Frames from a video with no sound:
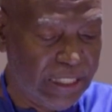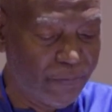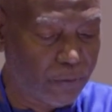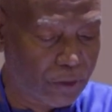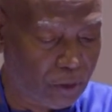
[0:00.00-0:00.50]

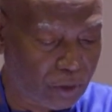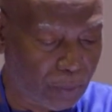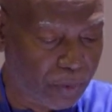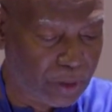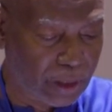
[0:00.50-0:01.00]

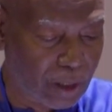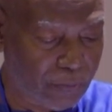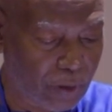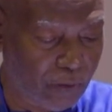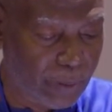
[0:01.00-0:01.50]
infrastructure project of
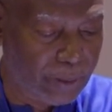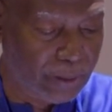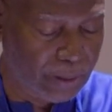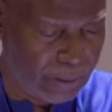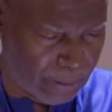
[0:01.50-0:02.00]
the
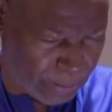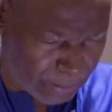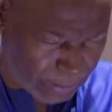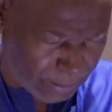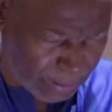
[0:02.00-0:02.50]
government.
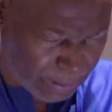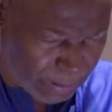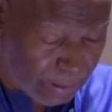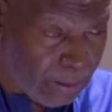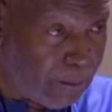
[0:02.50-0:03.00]

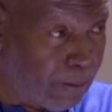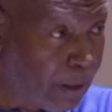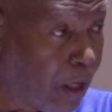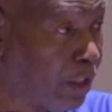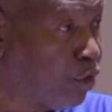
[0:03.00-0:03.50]
The
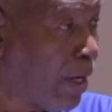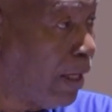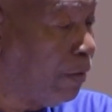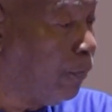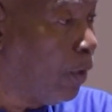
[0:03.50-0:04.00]

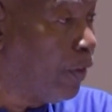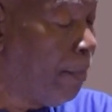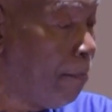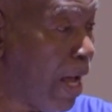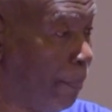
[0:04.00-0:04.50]
contract for the
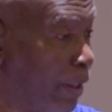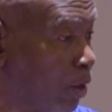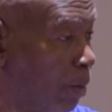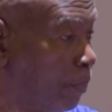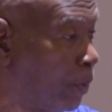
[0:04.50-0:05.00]
mapping
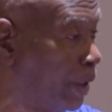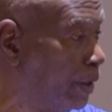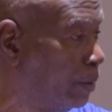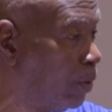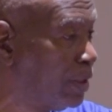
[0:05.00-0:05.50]

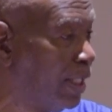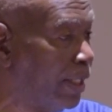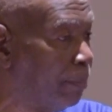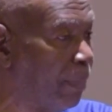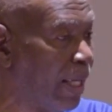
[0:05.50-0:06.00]
component was
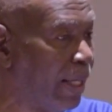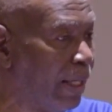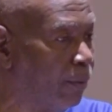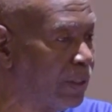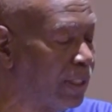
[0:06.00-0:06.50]
let
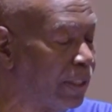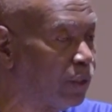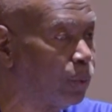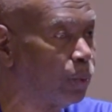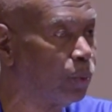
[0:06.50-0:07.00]

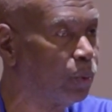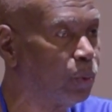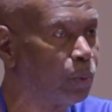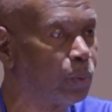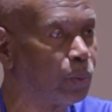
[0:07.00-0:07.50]

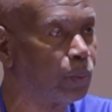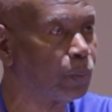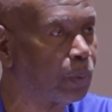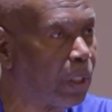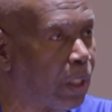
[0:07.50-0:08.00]
to
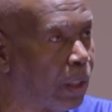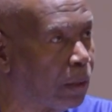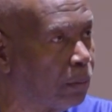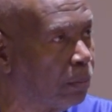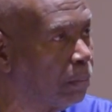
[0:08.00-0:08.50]

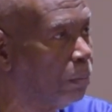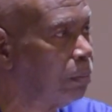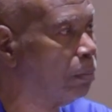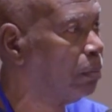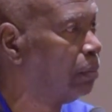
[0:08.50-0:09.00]

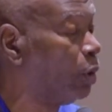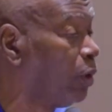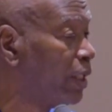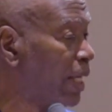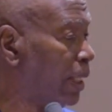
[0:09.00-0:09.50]

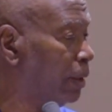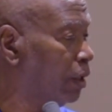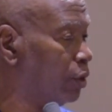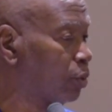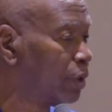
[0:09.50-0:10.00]
Llewellyn Allen and
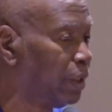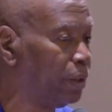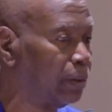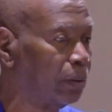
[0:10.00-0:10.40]
Associates.